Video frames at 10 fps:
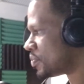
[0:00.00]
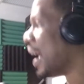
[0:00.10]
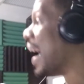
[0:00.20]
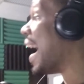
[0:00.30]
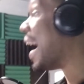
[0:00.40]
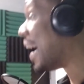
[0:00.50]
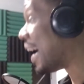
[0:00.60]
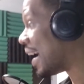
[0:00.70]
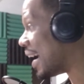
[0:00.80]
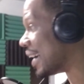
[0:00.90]

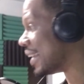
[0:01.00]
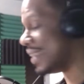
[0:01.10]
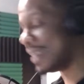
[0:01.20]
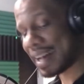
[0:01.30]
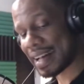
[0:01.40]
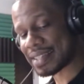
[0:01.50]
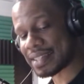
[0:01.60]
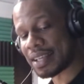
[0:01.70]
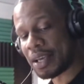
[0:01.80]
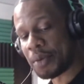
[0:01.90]
Ah, yes,
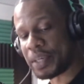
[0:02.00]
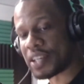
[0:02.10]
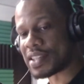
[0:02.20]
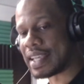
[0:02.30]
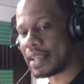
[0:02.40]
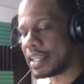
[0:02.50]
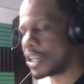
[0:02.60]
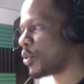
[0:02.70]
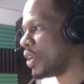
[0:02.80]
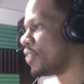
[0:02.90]
because they
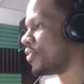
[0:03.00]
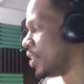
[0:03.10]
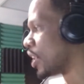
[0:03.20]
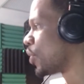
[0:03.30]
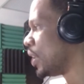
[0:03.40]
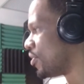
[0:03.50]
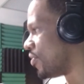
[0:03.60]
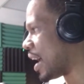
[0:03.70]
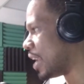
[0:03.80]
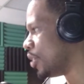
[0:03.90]
create
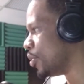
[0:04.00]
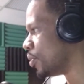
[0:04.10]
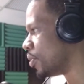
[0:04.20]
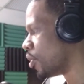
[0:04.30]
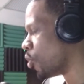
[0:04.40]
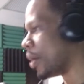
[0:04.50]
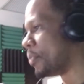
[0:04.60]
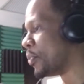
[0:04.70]
value where people